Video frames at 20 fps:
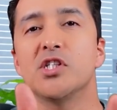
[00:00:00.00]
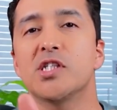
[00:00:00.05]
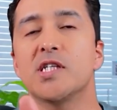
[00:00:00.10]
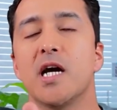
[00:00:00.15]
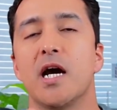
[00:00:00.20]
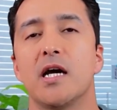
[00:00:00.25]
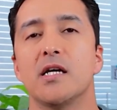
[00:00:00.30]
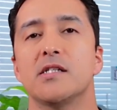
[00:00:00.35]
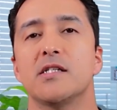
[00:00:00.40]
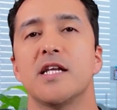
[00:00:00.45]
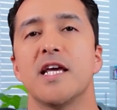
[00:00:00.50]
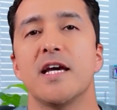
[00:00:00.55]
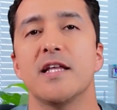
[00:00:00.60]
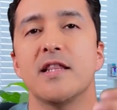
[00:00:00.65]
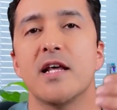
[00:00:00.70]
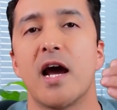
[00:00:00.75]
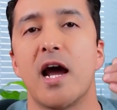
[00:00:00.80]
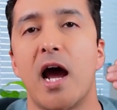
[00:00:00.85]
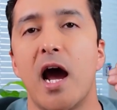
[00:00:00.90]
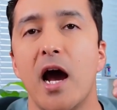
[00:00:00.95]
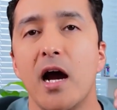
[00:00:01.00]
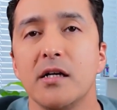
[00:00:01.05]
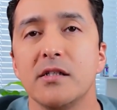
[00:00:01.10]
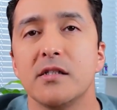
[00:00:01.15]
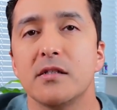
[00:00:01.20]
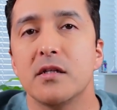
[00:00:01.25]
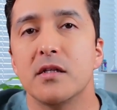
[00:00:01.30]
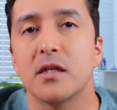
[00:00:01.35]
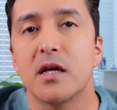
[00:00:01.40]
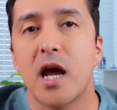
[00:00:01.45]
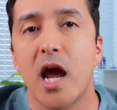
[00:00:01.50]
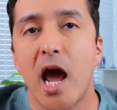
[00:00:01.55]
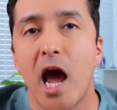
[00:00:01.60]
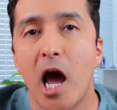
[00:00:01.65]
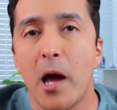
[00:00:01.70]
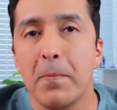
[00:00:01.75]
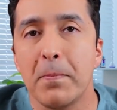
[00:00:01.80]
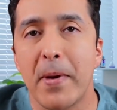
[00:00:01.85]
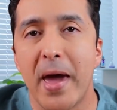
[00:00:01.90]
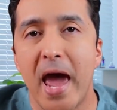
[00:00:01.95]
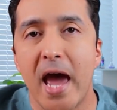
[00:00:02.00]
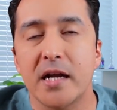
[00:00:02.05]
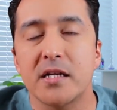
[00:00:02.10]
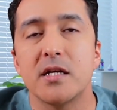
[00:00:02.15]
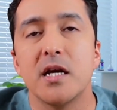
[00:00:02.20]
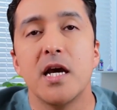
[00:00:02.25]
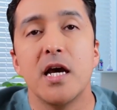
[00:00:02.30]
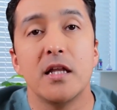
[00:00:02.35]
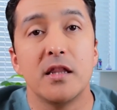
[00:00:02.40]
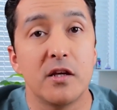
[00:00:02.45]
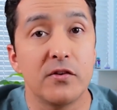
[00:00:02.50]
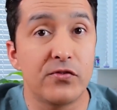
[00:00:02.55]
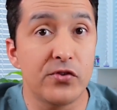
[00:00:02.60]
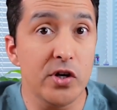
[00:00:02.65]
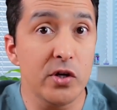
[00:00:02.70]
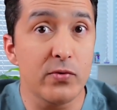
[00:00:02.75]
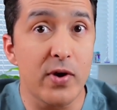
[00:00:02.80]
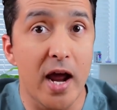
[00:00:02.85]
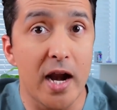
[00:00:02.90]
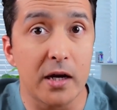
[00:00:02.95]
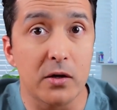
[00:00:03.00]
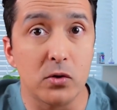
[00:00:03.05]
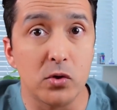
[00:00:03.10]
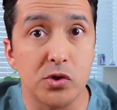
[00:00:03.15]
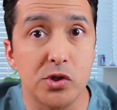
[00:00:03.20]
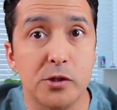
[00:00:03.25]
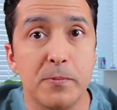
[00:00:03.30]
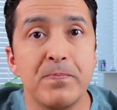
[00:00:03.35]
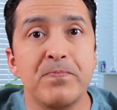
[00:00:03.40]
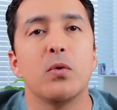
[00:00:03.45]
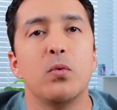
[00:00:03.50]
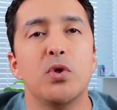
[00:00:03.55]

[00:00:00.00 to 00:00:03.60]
discussed, antioxidants combat the free radicals,